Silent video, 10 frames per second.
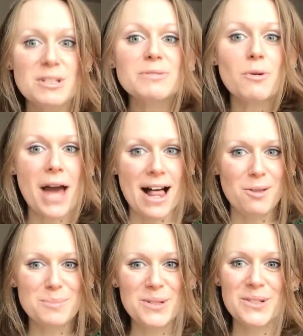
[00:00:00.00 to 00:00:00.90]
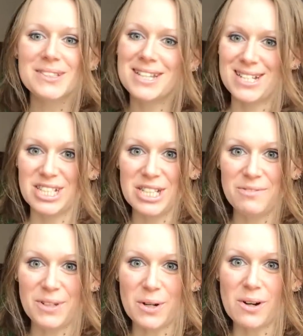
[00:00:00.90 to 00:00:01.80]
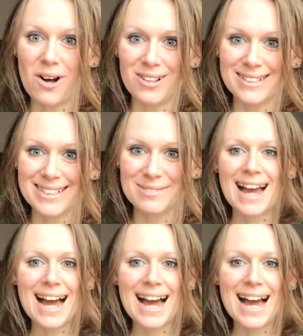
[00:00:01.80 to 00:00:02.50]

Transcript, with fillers: which will help you to achieve your goals.